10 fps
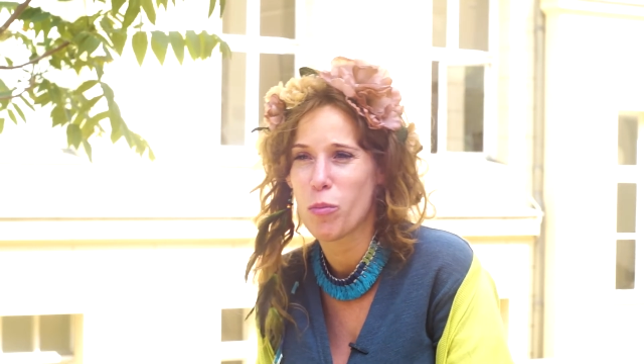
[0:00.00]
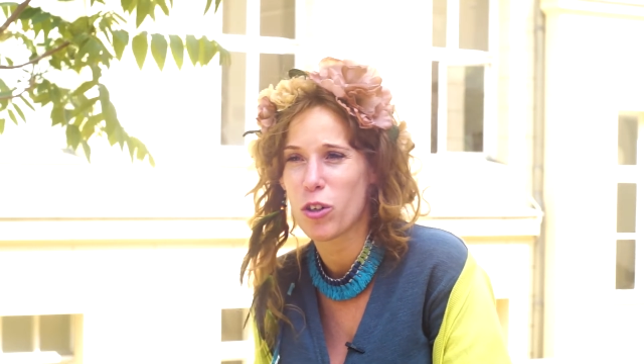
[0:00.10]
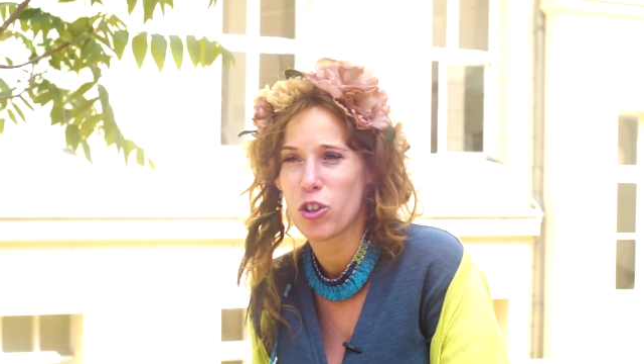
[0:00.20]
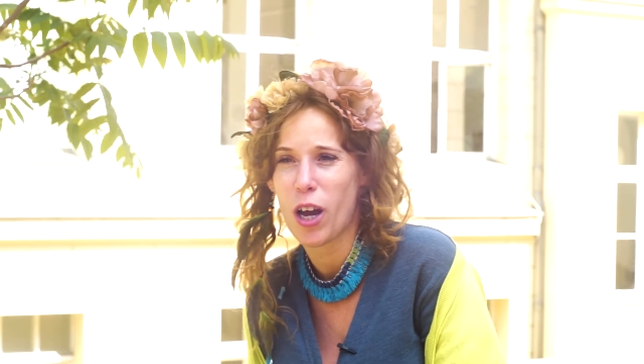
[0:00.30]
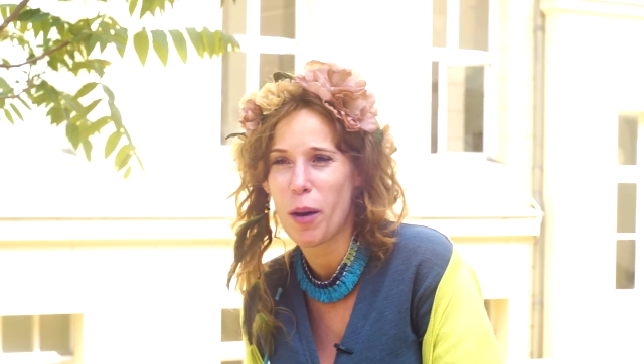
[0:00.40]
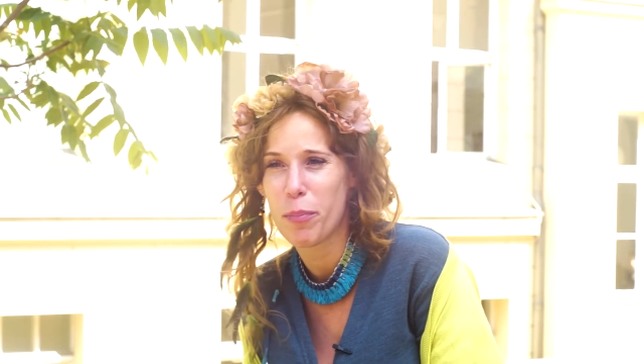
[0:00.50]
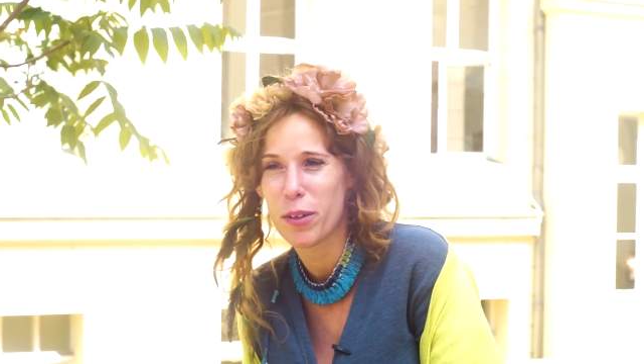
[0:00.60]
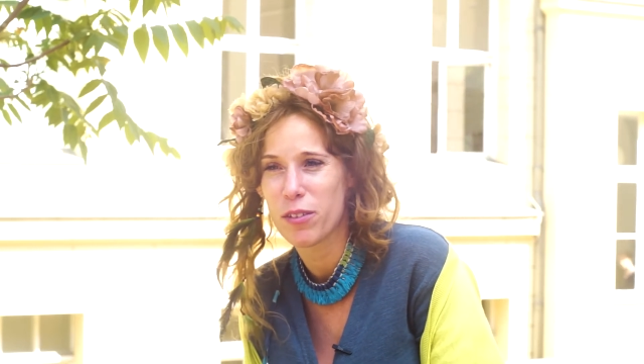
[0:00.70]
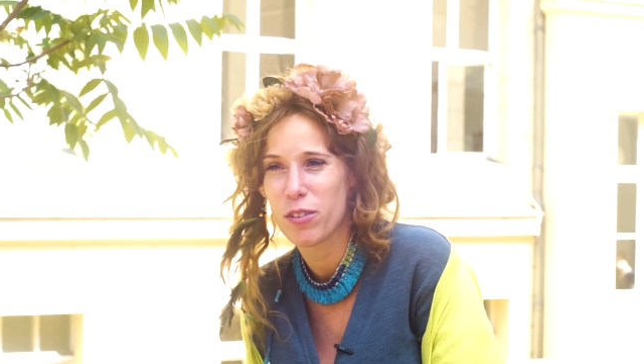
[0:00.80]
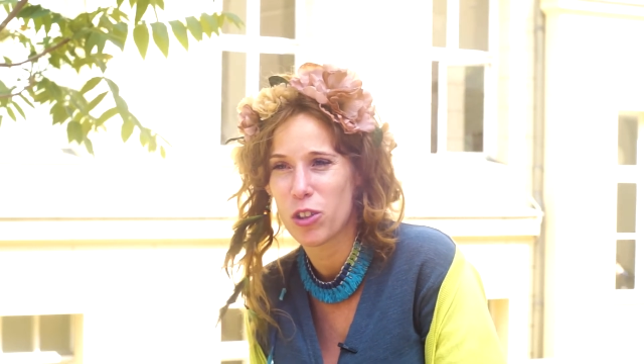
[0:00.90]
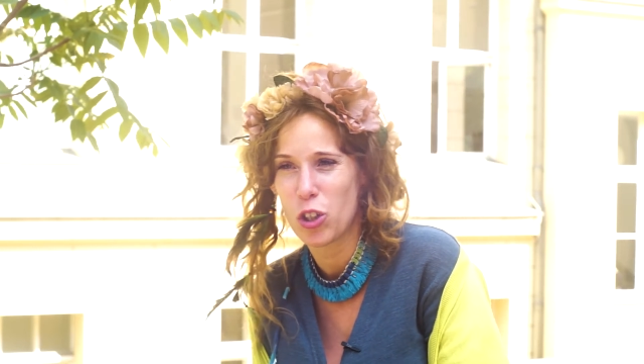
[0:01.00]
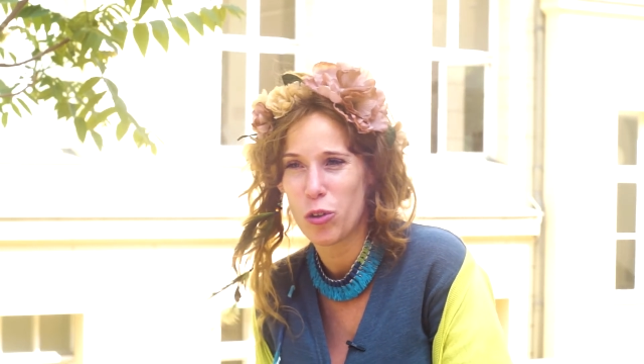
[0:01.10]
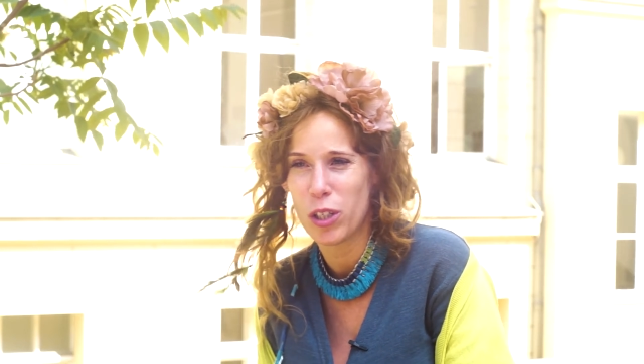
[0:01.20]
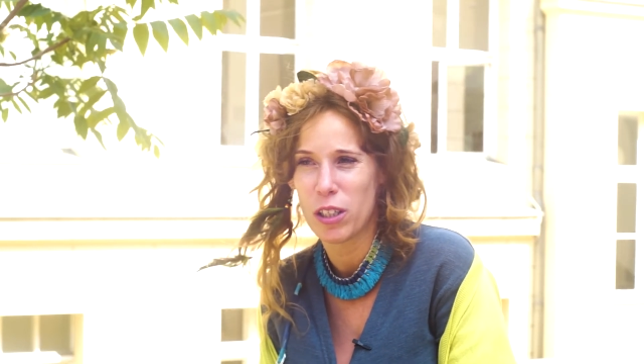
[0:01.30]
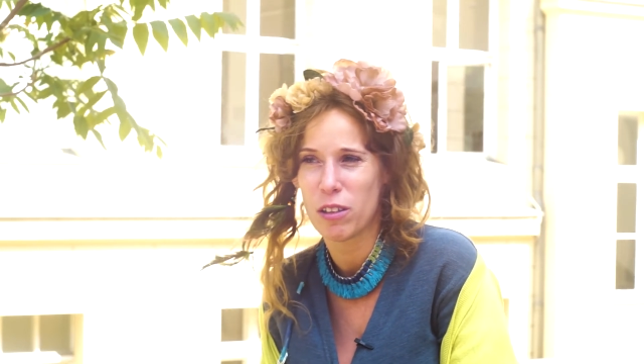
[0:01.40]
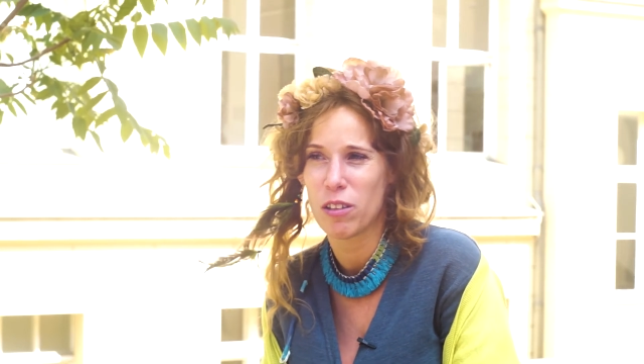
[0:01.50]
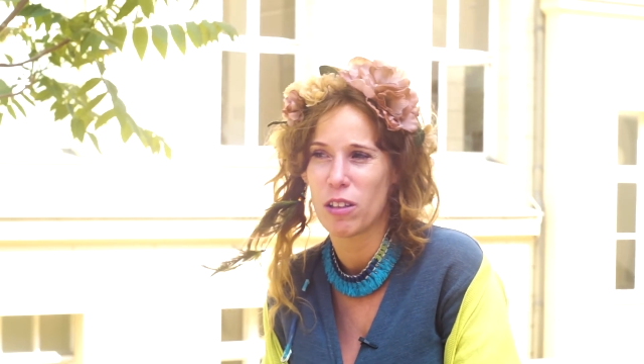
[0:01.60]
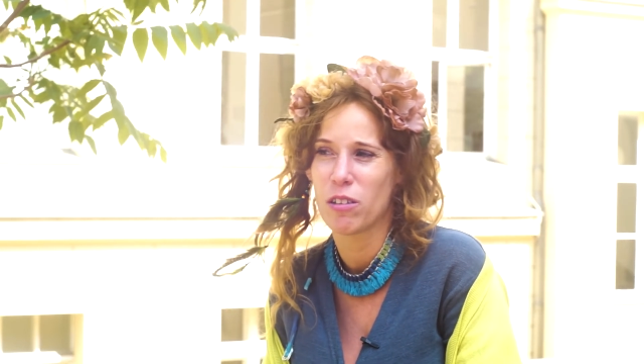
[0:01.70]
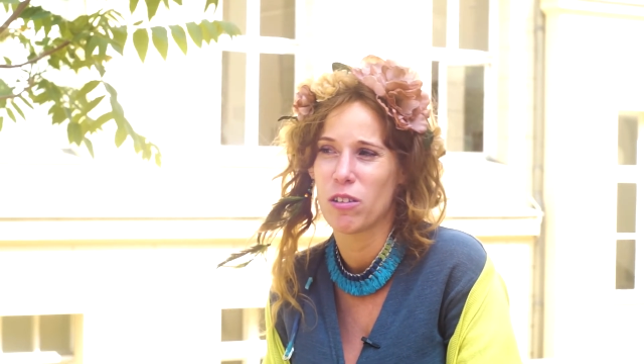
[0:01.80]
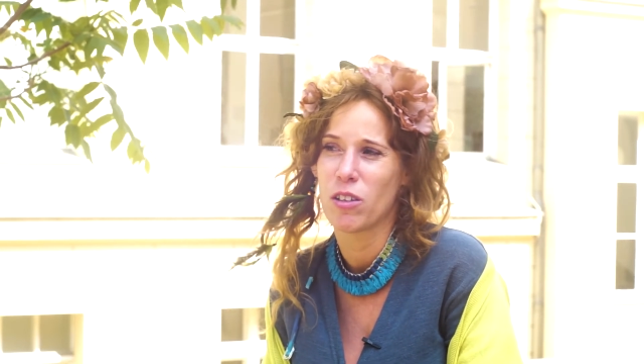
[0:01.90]
much happened during it,
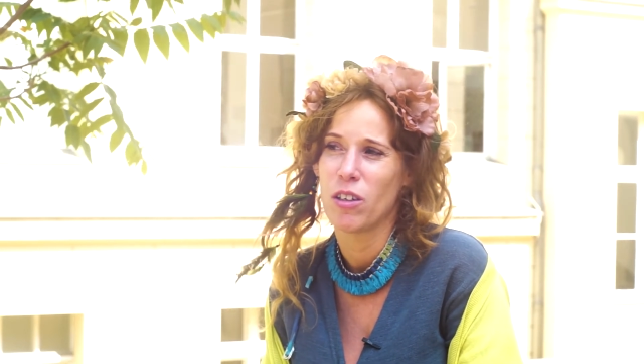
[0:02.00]
and